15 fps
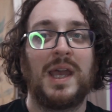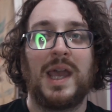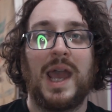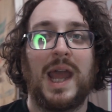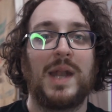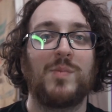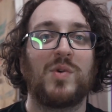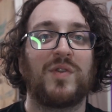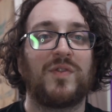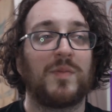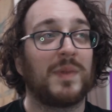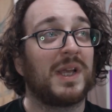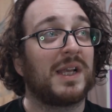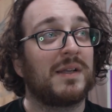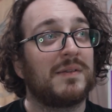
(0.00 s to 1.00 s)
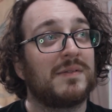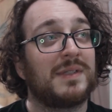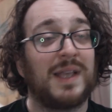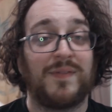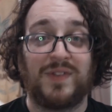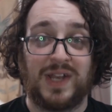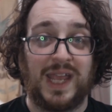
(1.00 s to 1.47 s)
anywhere from like
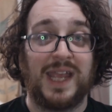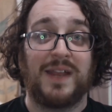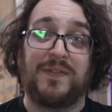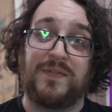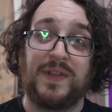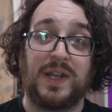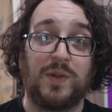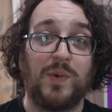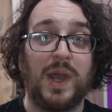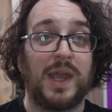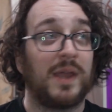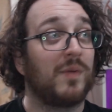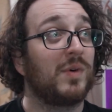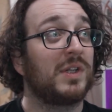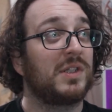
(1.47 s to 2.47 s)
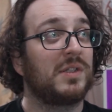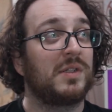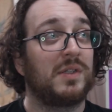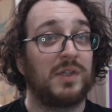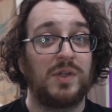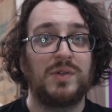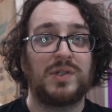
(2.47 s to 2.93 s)
7 to 8 feet away, which
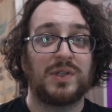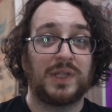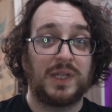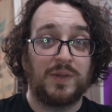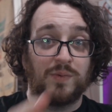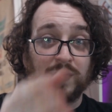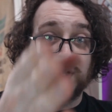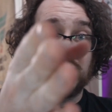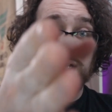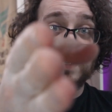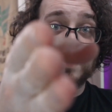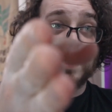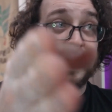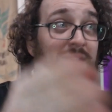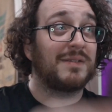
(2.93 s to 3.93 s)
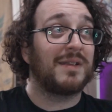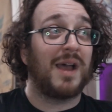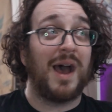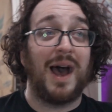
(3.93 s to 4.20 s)
usually with this lens,